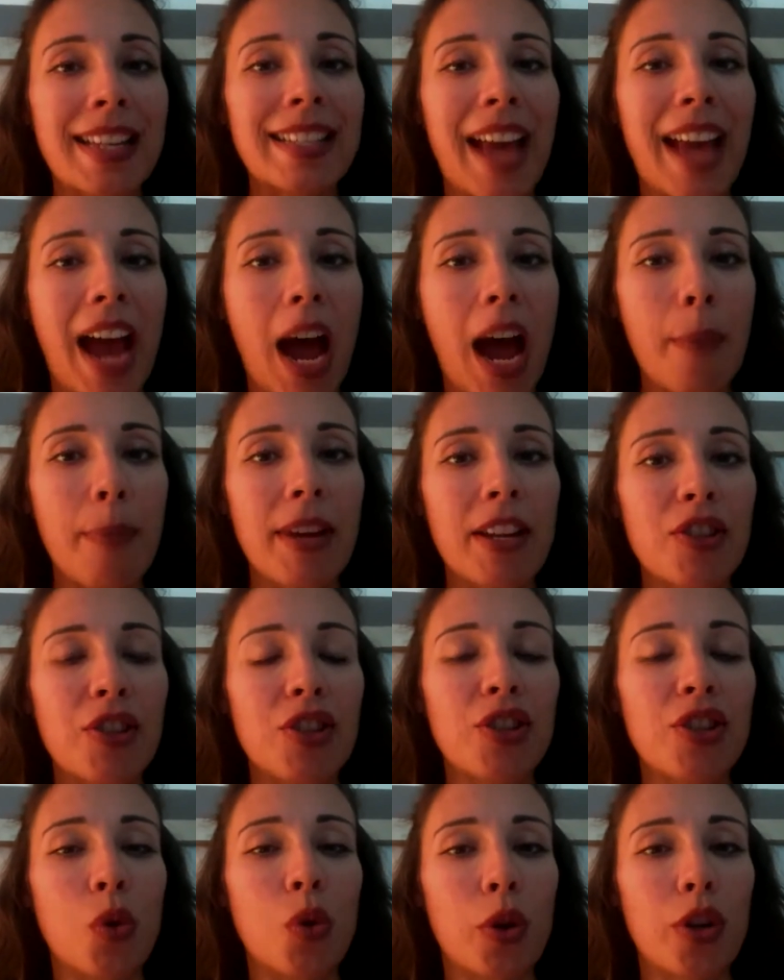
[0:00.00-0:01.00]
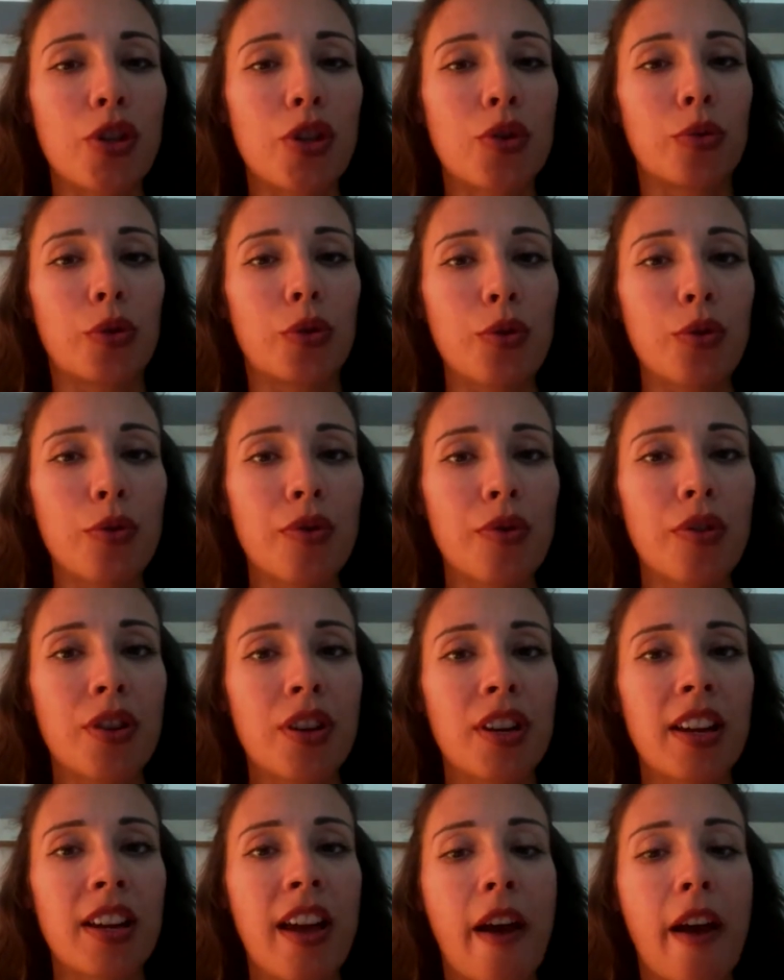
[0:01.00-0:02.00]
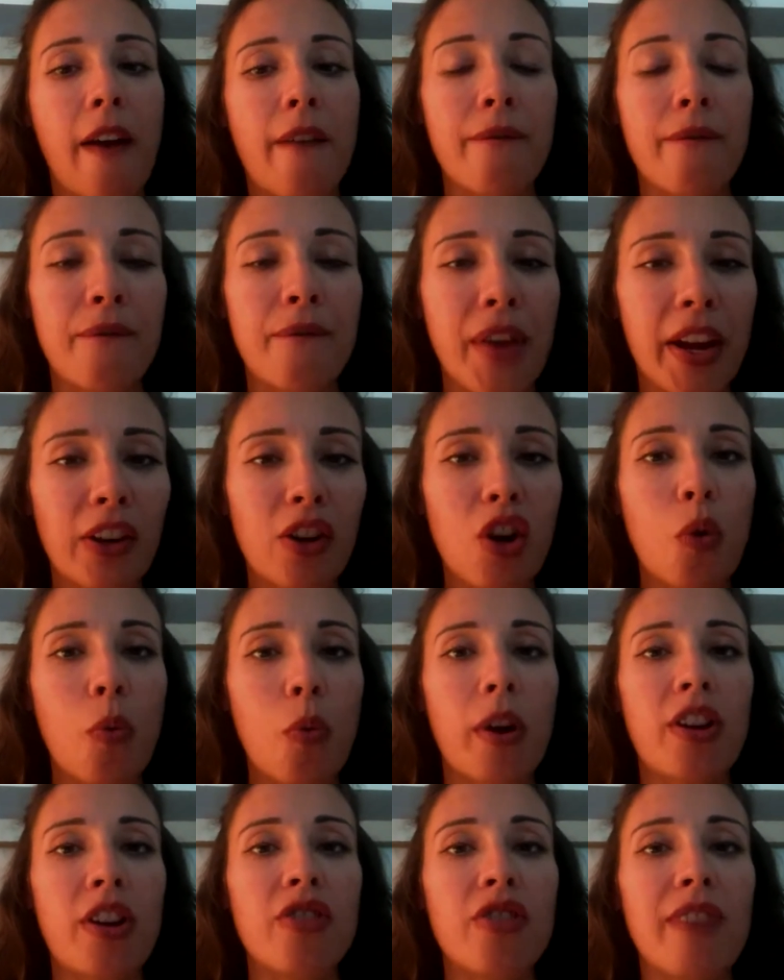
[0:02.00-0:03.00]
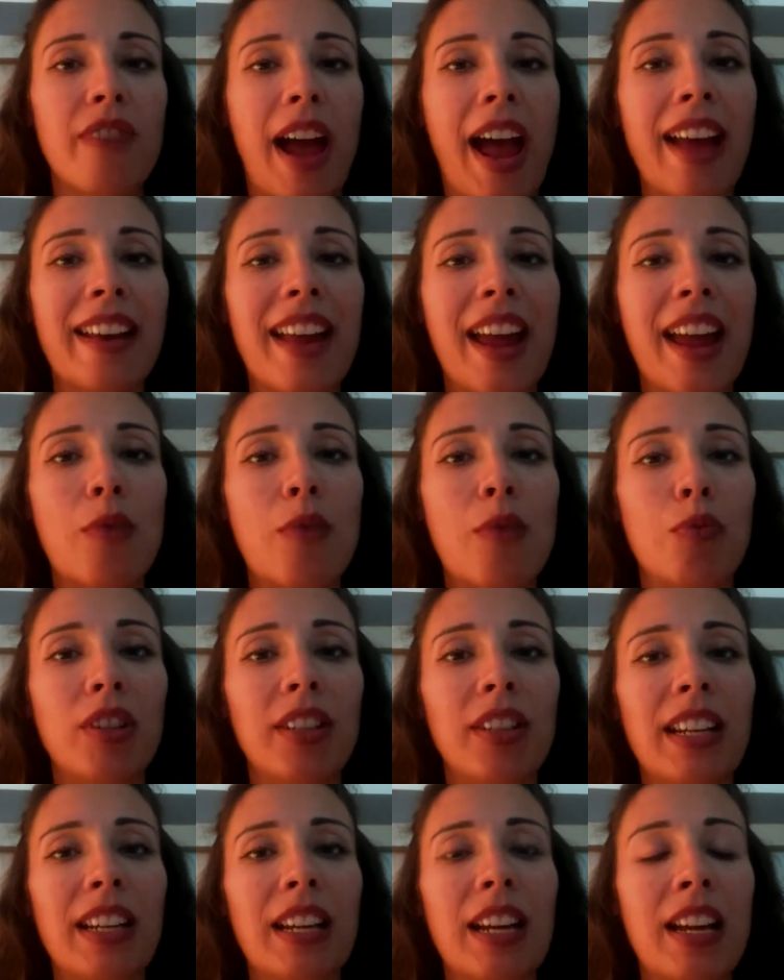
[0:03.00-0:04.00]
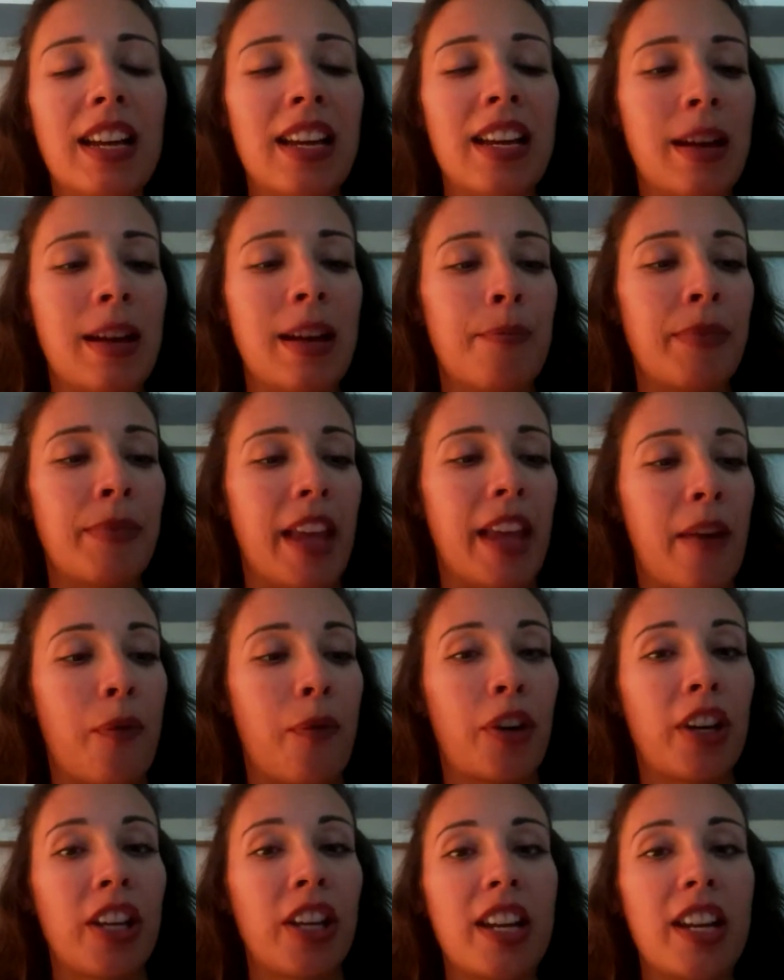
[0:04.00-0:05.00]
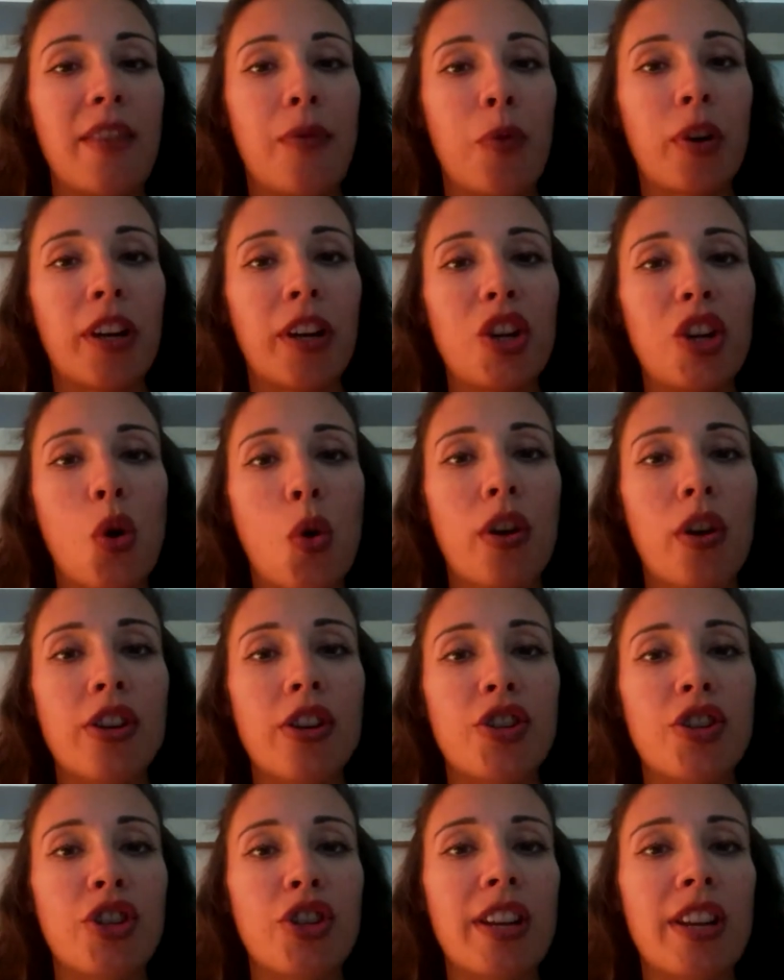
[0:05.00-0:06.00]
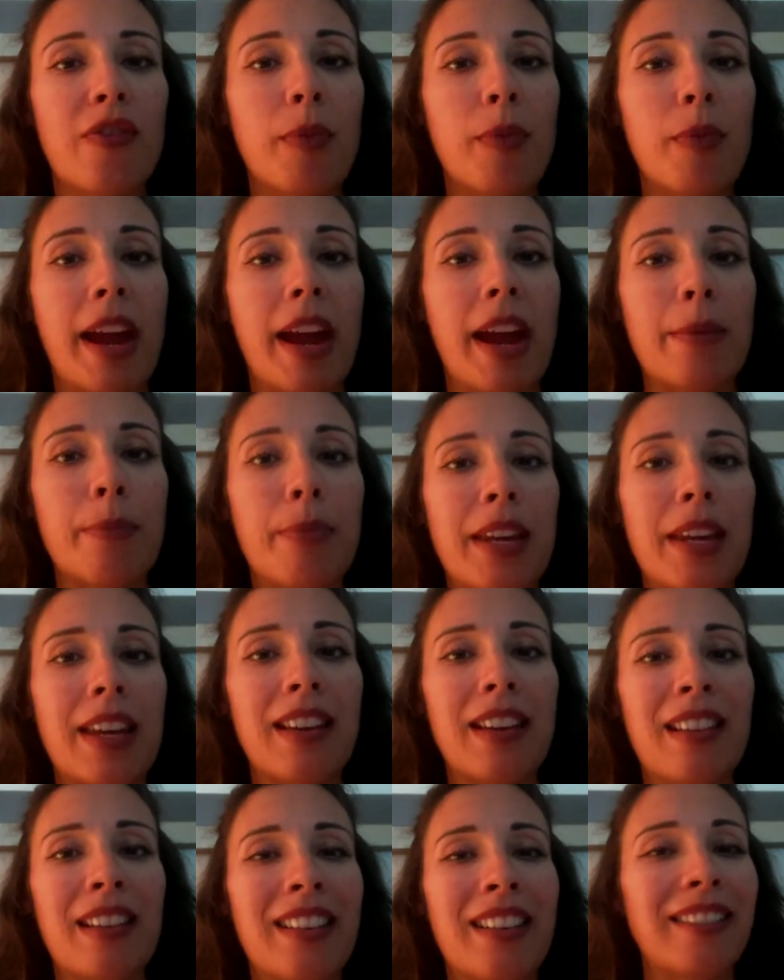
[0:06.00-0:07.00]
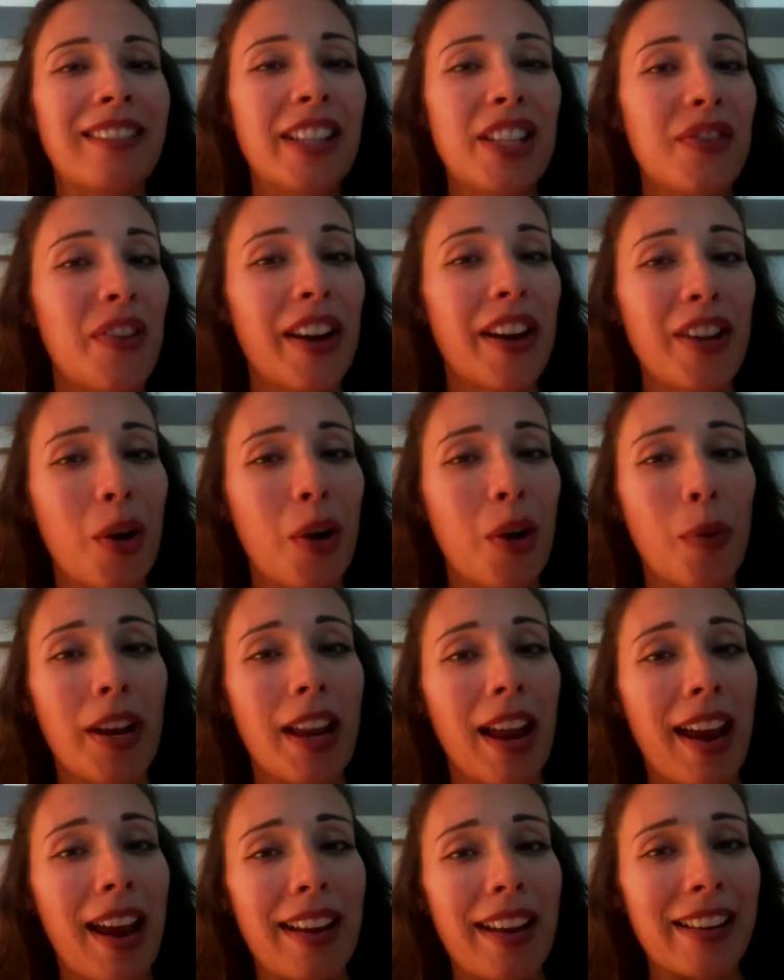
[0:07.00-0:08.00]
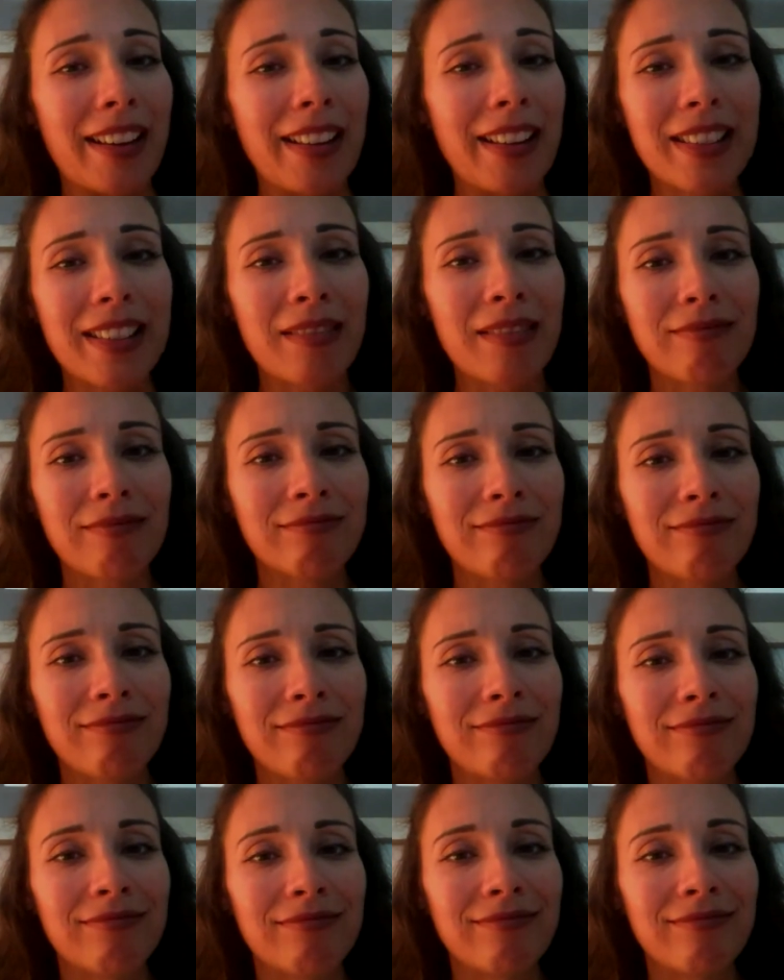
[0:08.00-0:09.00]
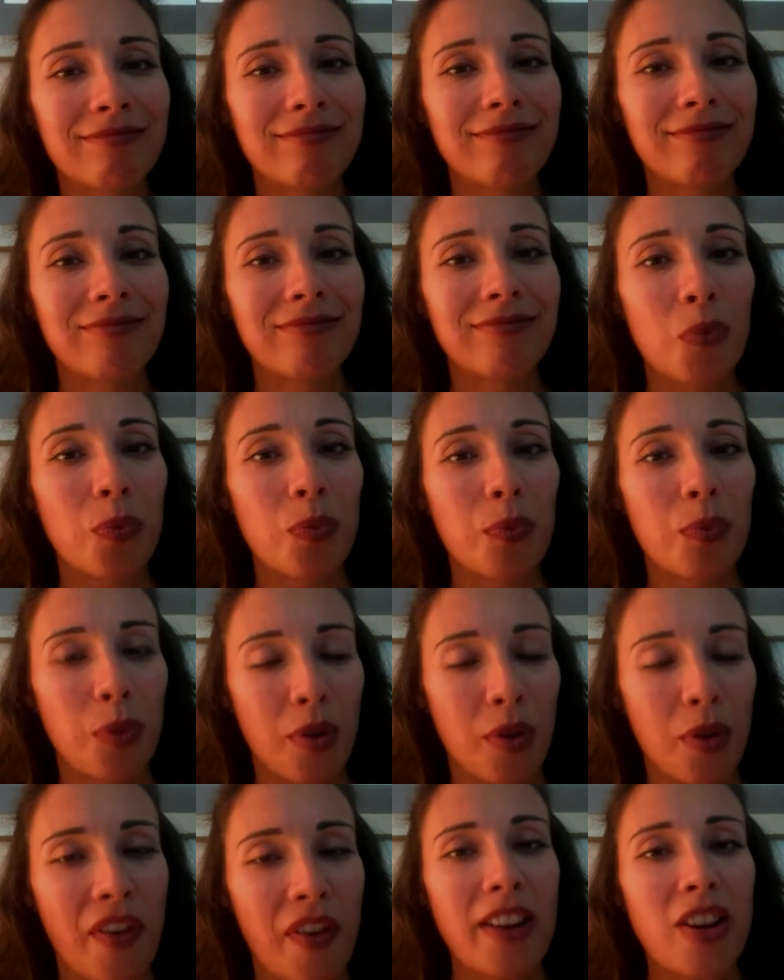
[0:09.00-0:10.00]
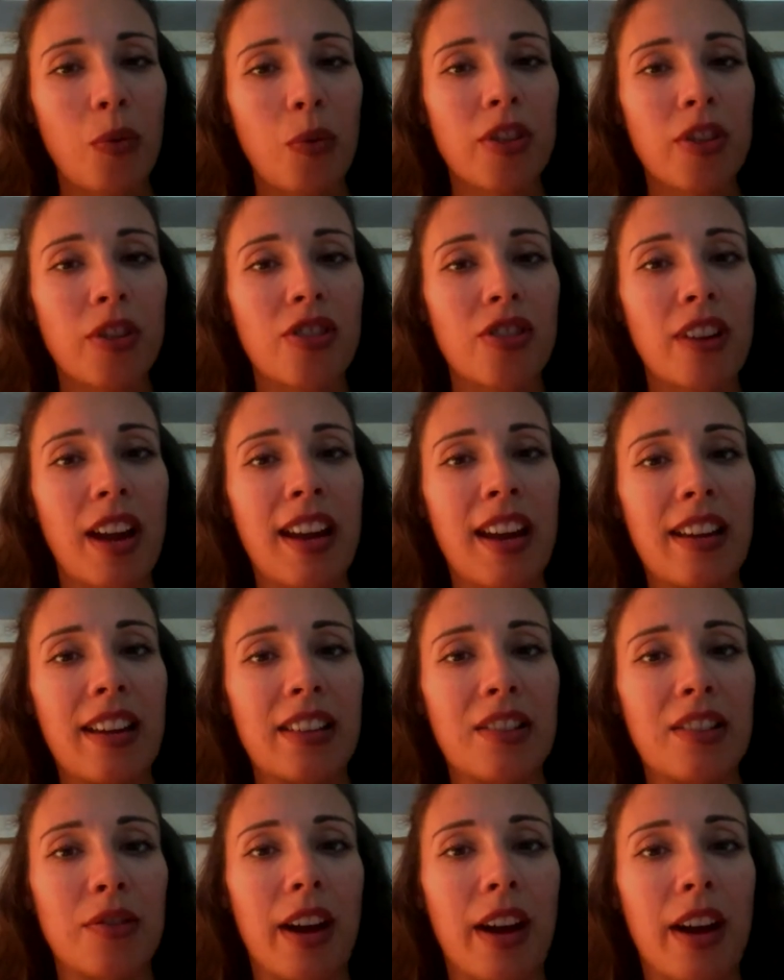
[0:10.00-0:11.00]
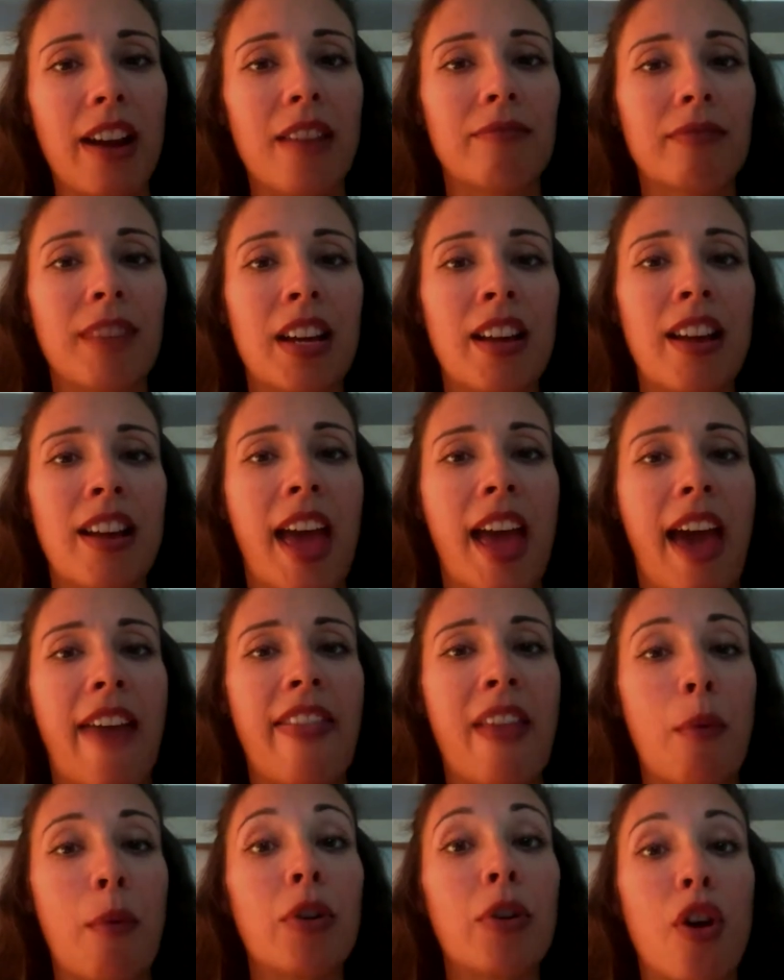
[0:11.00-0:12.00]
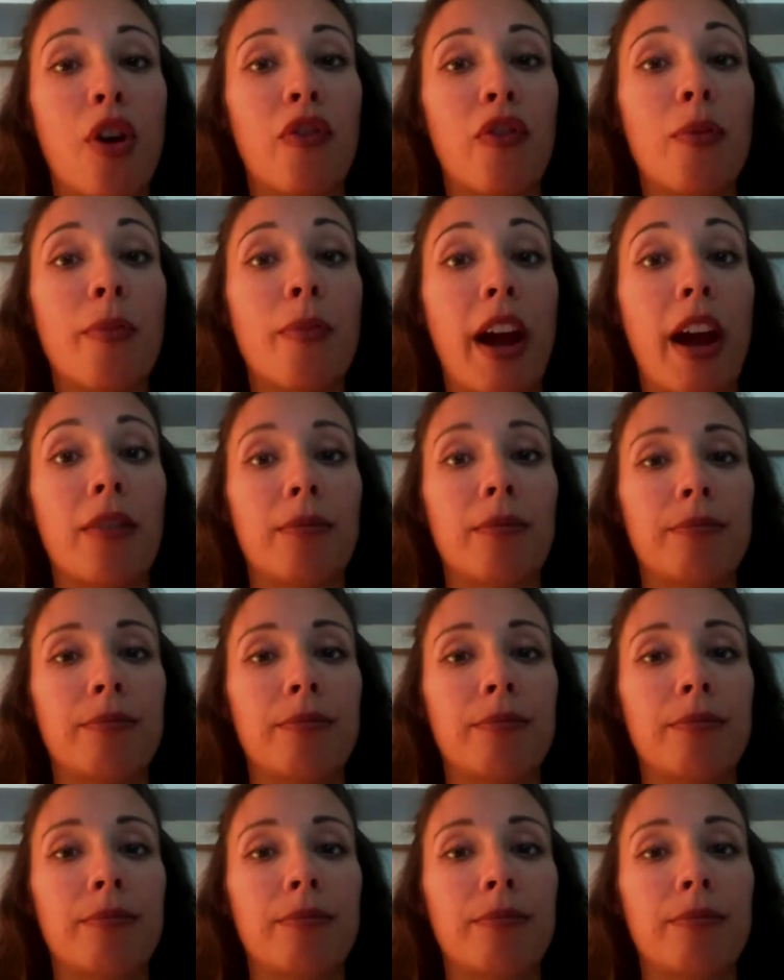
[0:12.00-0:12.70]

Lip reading: tap into your truth, figure out where you're at, and really, if we're gonna go on a journey from A to B, let's find out what A is. We'll find out what your A is, all right? And then we'll go from there.